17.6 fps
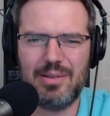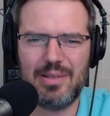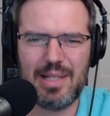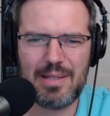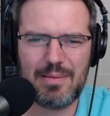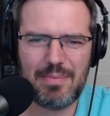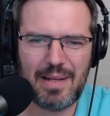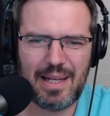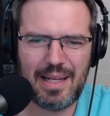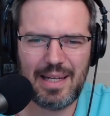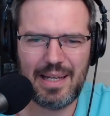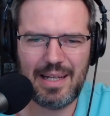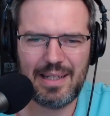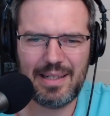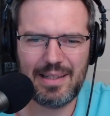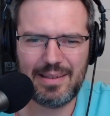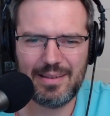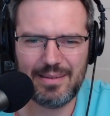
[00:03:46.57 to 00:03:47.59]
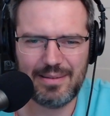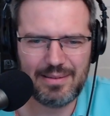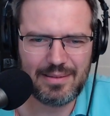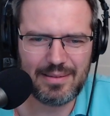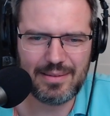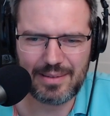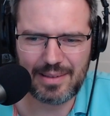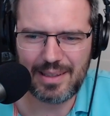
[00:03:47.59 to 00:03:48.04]
you display it and you ah,
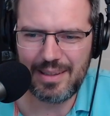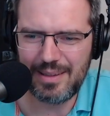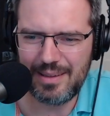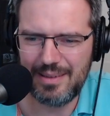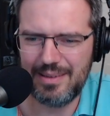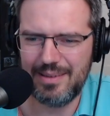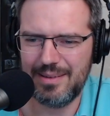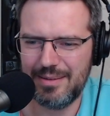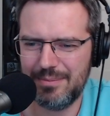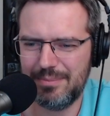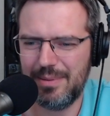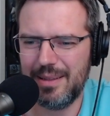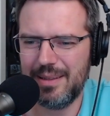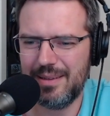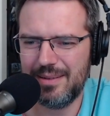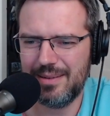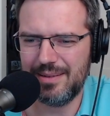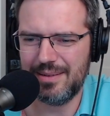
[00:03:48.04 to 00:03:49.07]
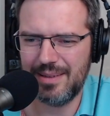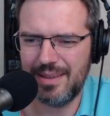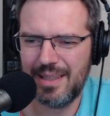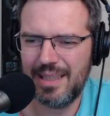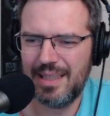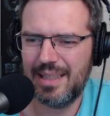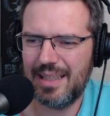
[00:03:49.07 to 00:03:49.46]
know, okay, bar,